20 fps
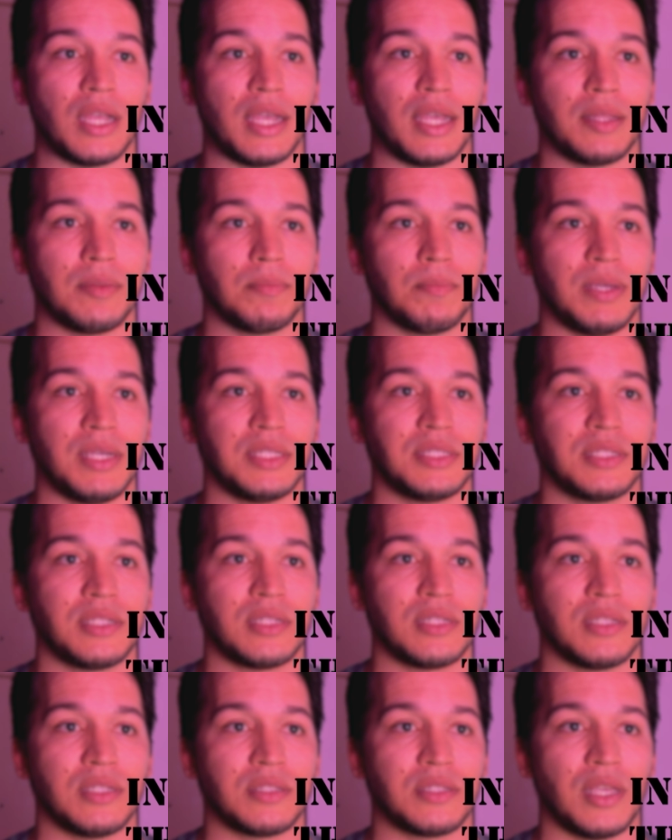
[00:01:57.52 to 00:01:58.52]
and
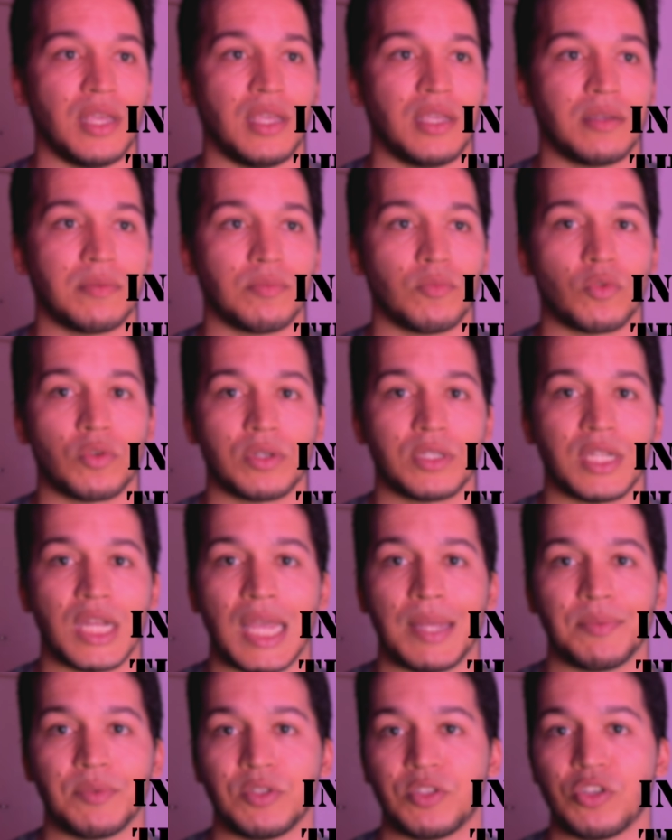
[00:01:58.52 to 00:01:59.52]
basically take more
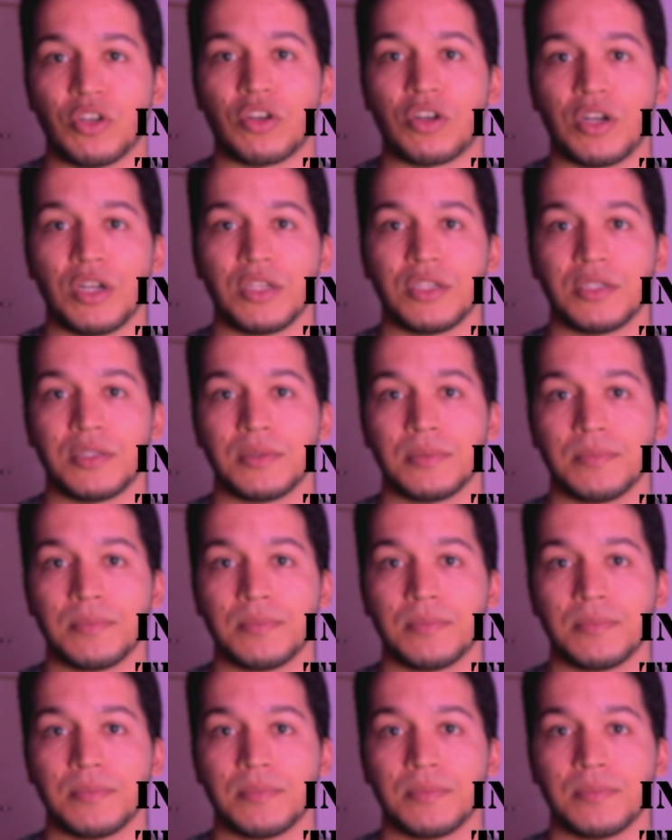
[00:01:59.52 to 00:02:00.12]
time to charge.